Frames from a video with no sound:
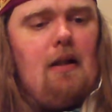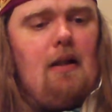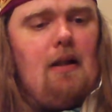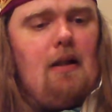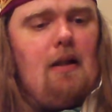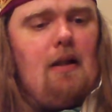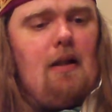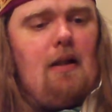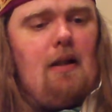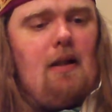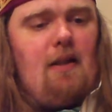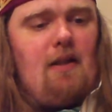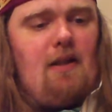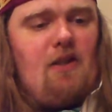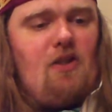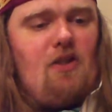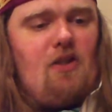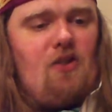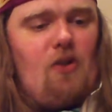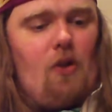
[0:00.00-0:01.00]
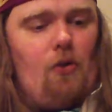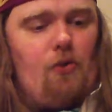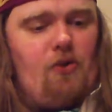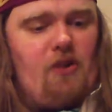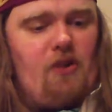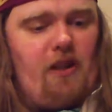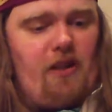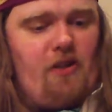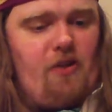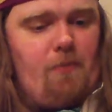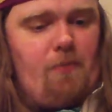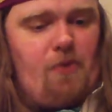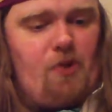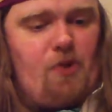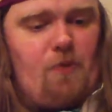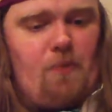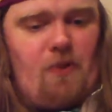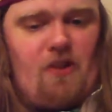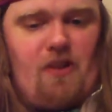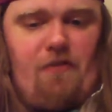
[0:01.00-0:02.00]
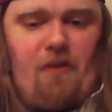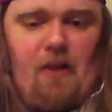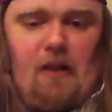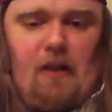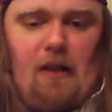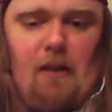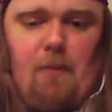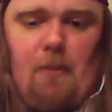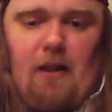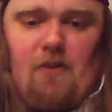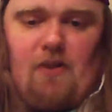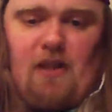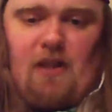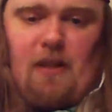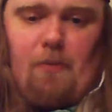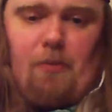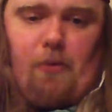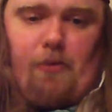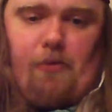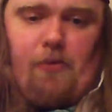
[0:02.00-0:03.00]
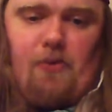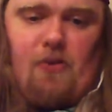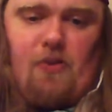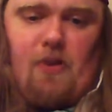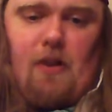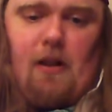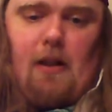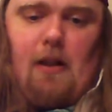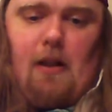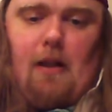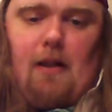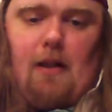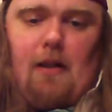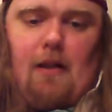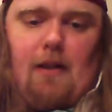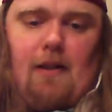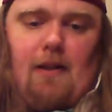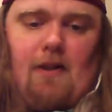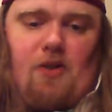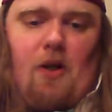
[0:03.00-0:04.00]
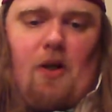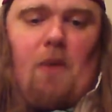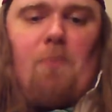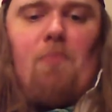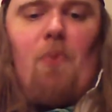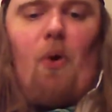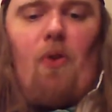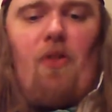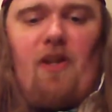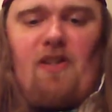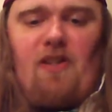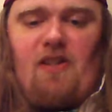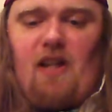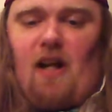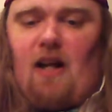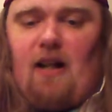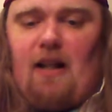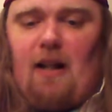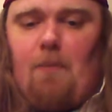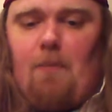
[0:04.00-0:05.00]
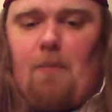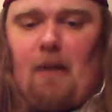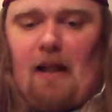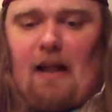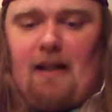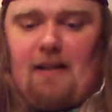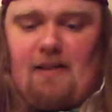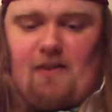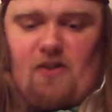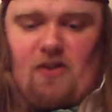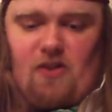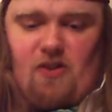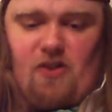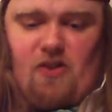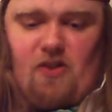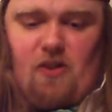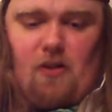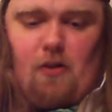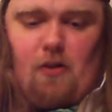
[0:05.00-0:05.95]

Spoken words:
This is a whole section specifically about apples. There's mother dye plants.